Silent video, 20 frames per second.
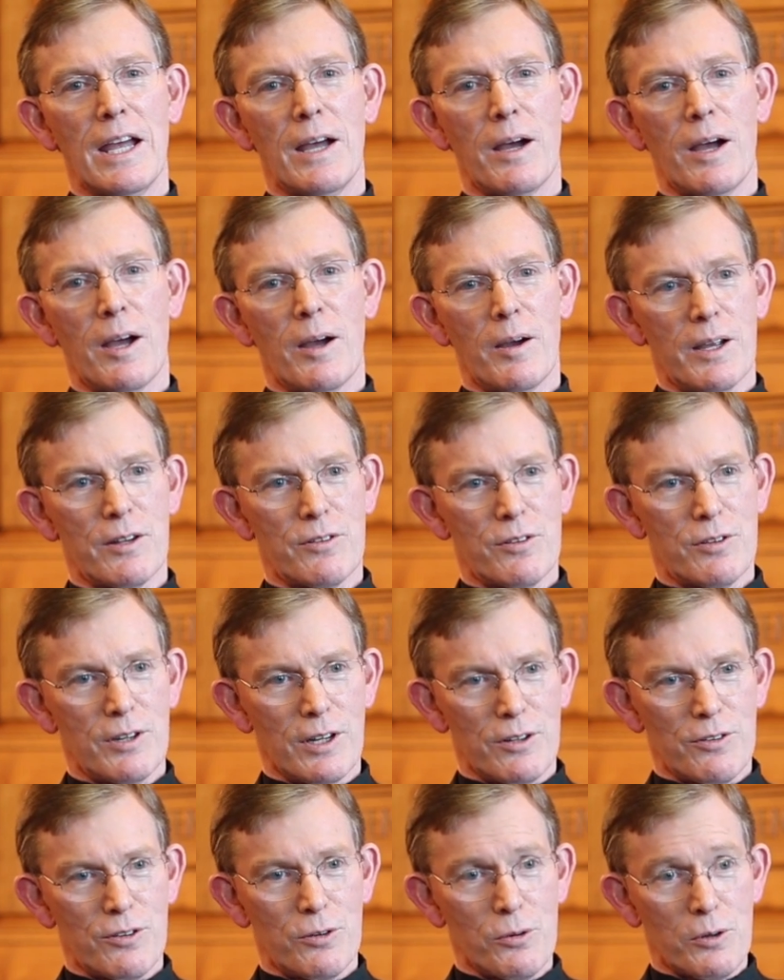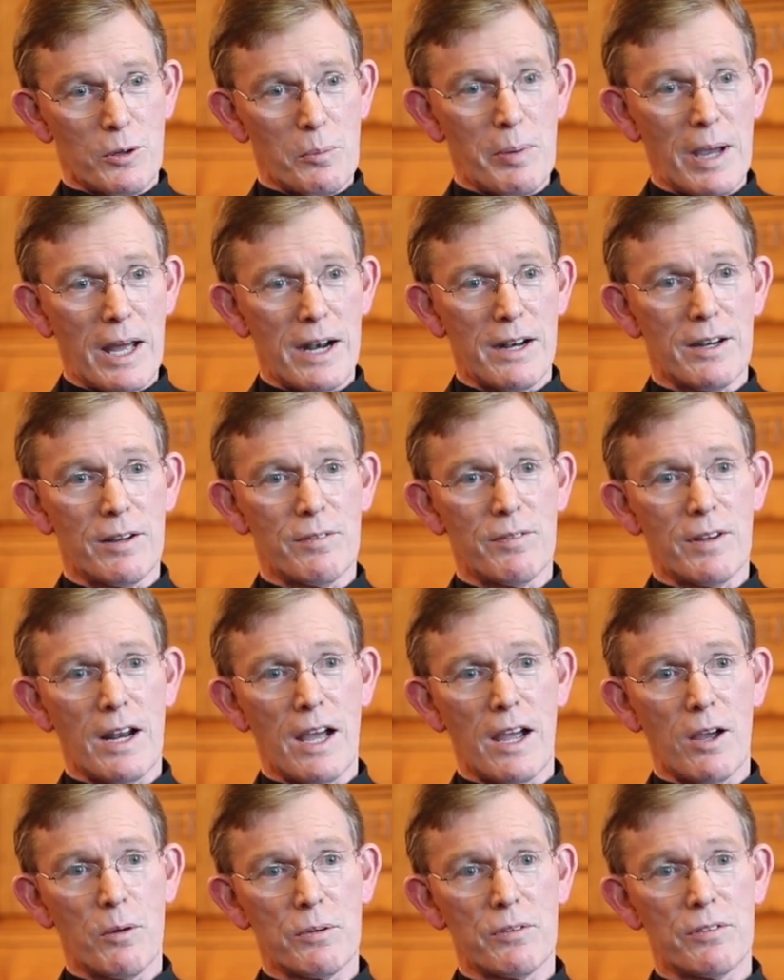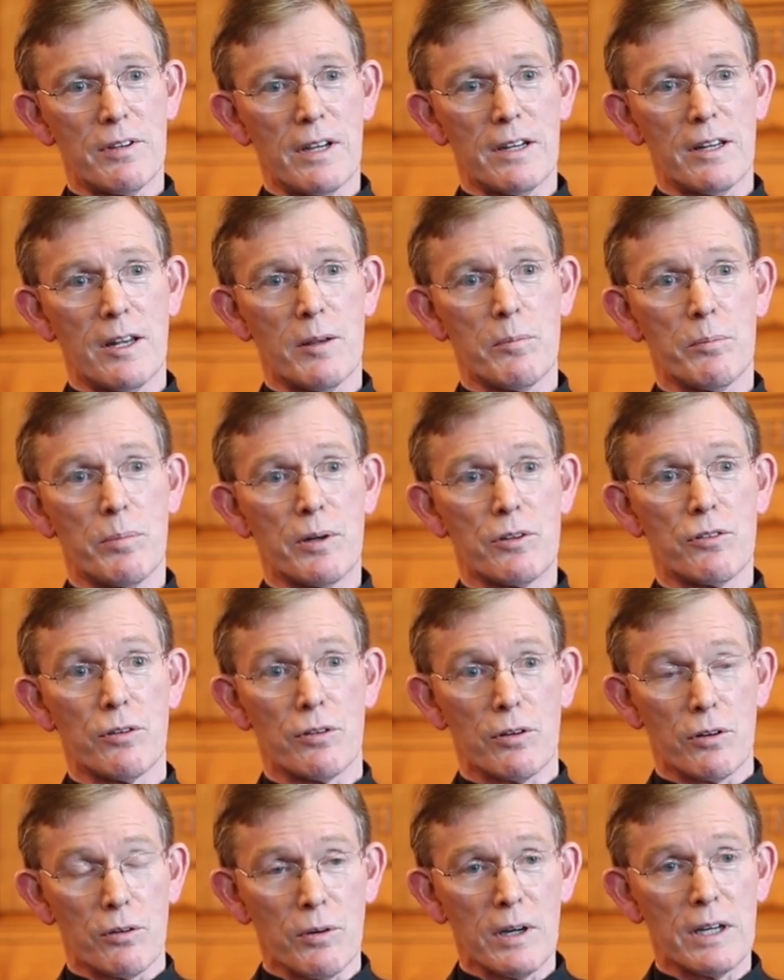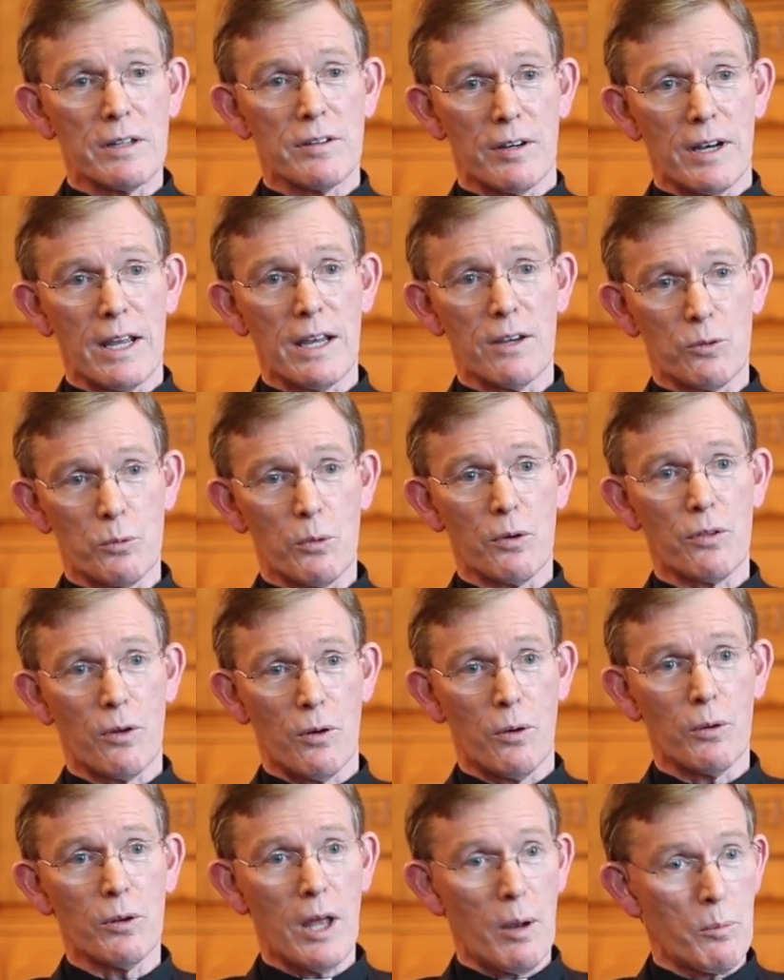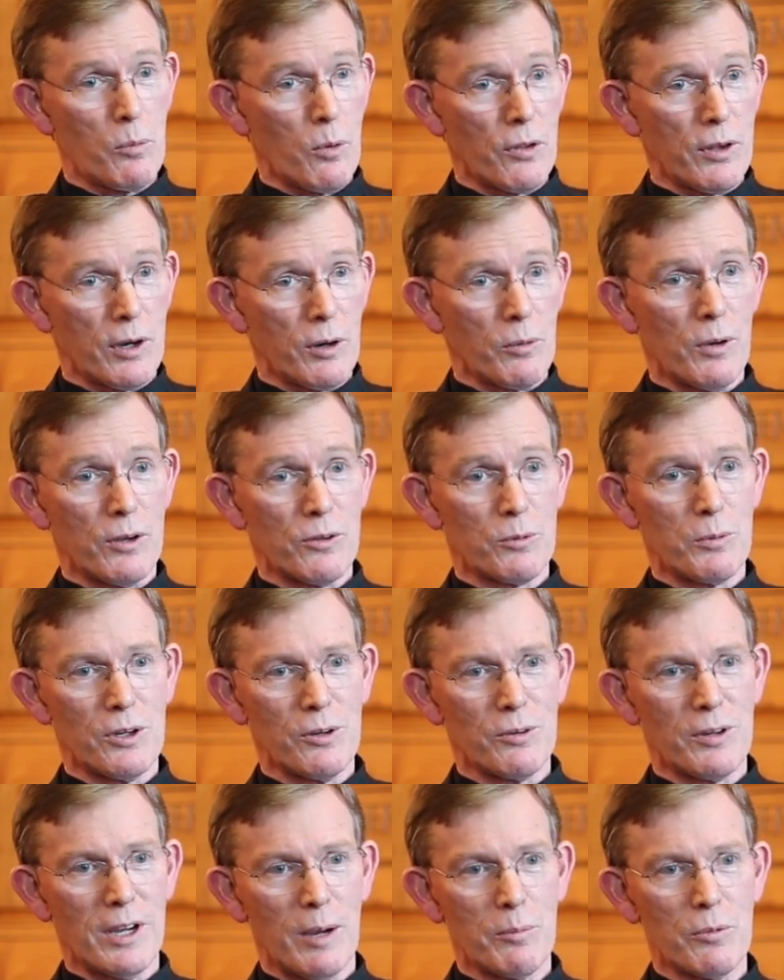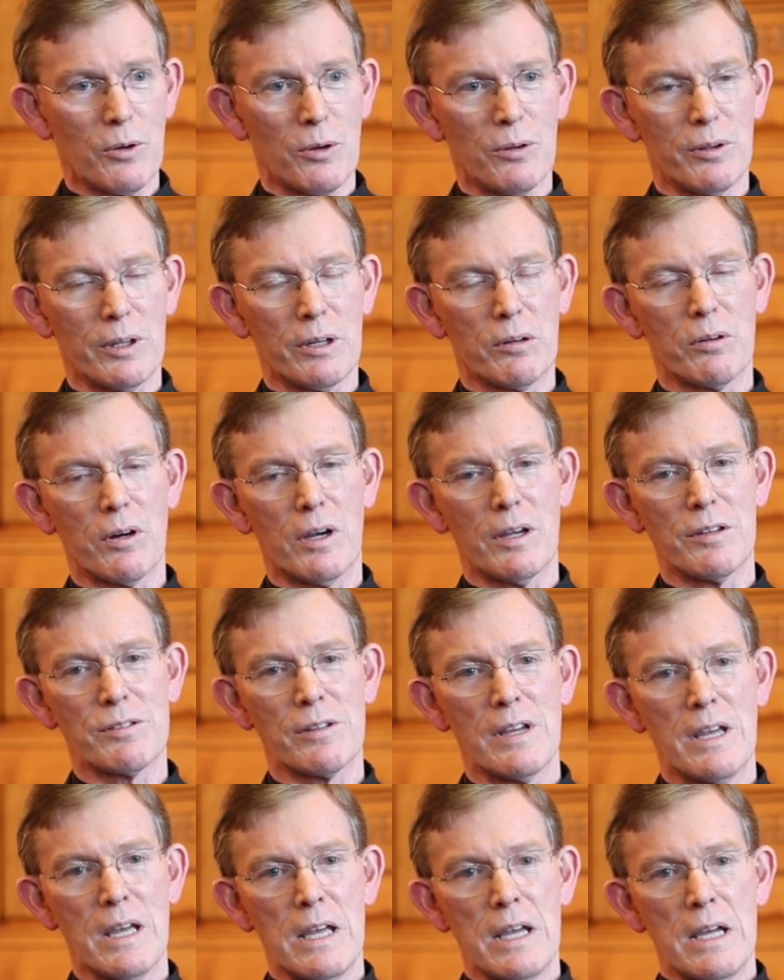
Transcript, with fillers: Uh, it's, it's too competitive. And I always say to them, but your degree today is worth a whole lot more than it was when you came to Holy Cross.